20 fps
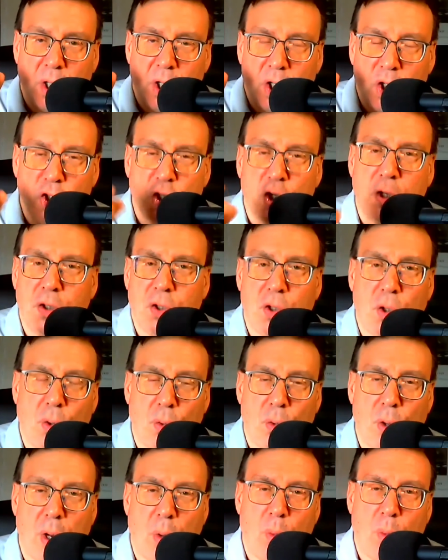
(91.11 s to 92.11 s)
should do,
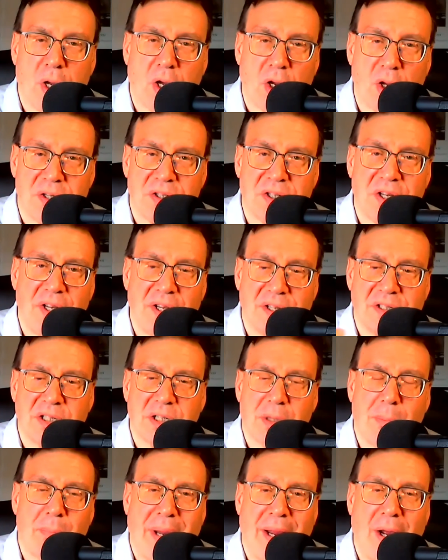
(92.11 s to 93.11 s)
and what good sales is
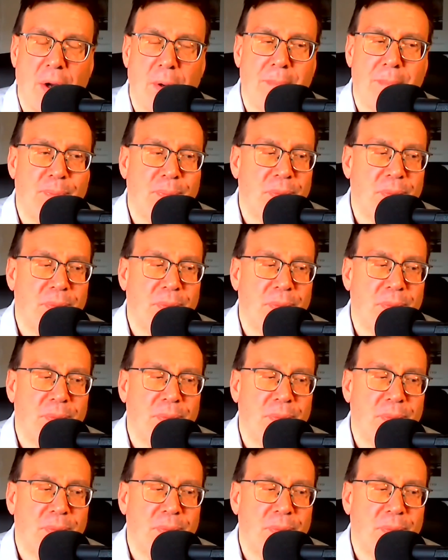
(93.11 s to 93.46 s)
about.